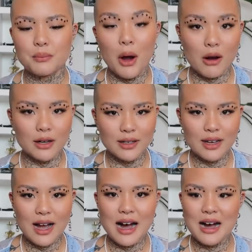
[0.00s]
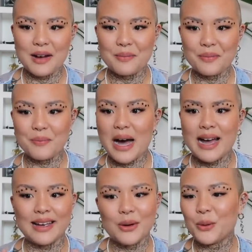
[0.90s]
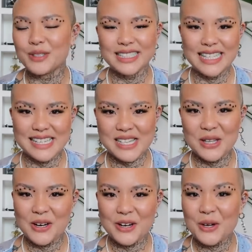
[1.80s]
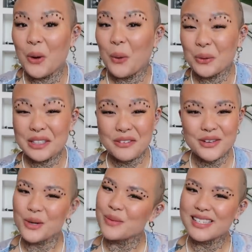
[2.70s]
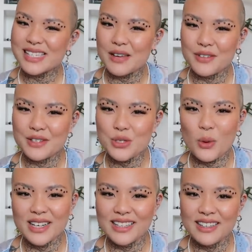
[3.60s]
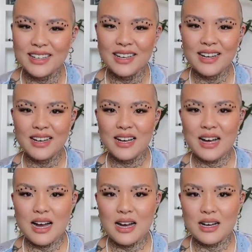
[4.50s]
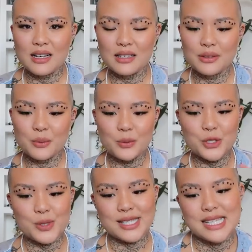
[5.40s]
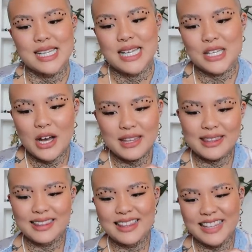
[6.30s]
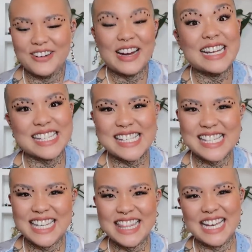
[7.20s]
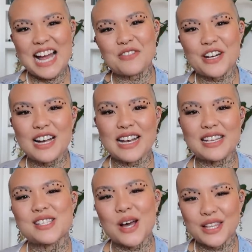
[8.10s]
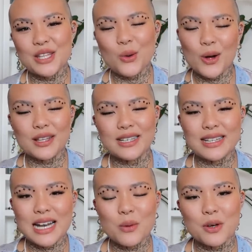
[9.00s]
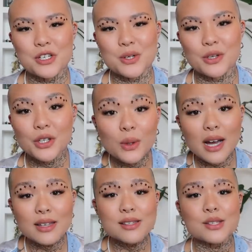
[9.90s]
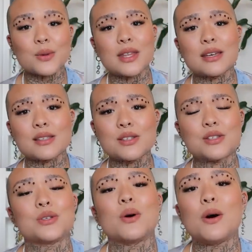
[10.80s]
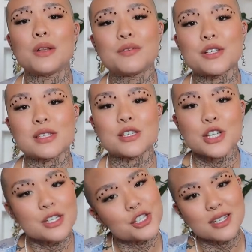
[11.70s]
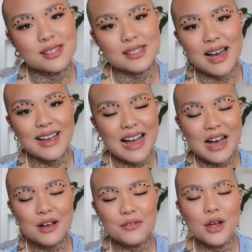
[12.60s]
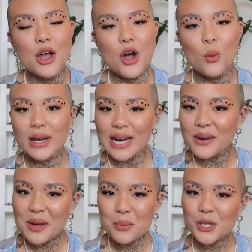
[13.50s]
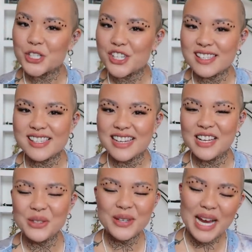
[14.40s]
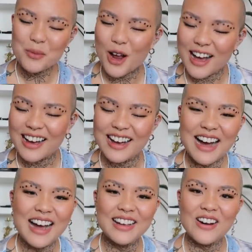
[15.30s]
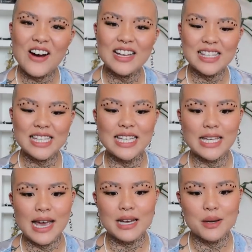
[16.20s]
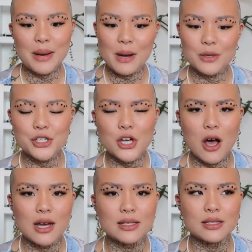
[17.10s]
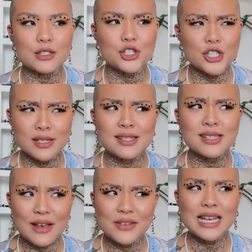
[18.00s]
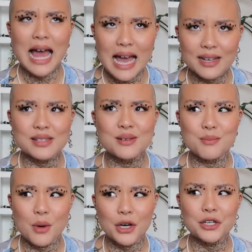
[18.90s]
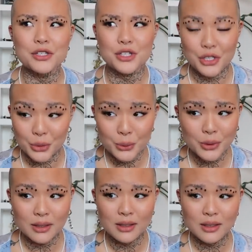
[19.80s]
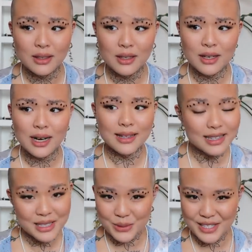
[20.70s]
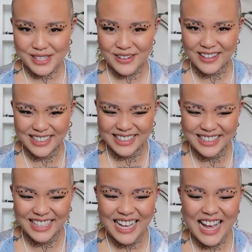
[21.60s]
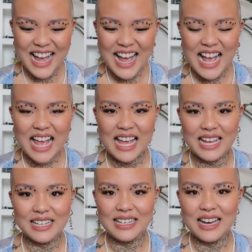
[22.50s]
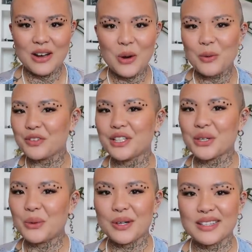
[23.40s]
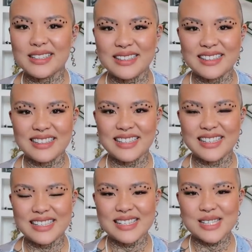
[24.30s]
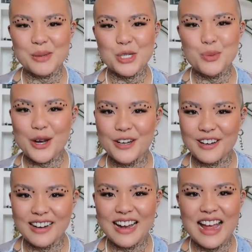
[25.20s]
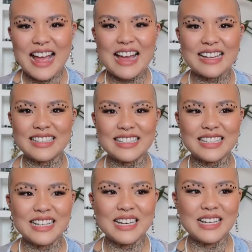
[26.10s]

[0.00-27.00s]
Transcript: par. Um, my old DSLR could only film in 720, uh, which was not the greatest thing ever and it's not the quality that I want to show to you guys so thanks to all of your suggestions I have went out and purchased a new camera. I got the Canon PowerShot G7X Mark II, I think that's what it's called, and hopefully the quality is much better and